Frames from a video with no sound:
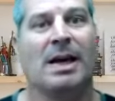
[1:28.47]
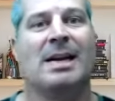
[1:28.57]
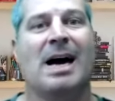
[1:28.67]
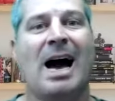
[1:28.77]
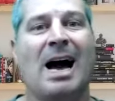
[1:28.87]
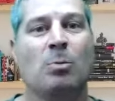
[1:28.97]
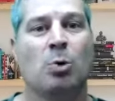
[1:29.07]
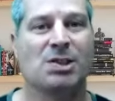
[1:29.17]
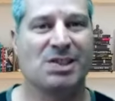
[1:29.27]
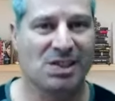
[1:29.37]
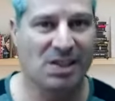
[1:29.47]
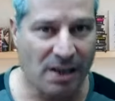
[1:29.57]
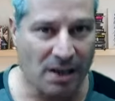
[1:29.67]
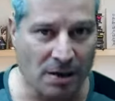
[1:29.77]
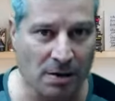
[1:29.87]
and I was
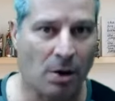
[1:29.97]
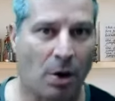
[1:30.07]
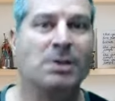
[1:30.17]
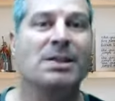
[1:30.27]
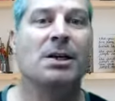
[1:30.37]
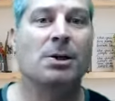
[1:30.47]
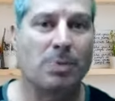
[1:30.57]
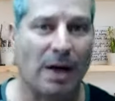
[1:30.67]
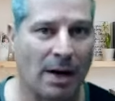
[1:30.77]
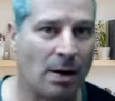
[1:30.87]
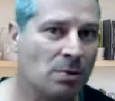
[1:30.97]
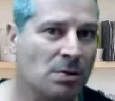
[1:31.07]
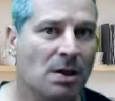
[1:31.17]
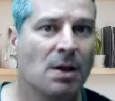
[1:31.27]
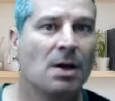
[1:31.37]
there on the ground.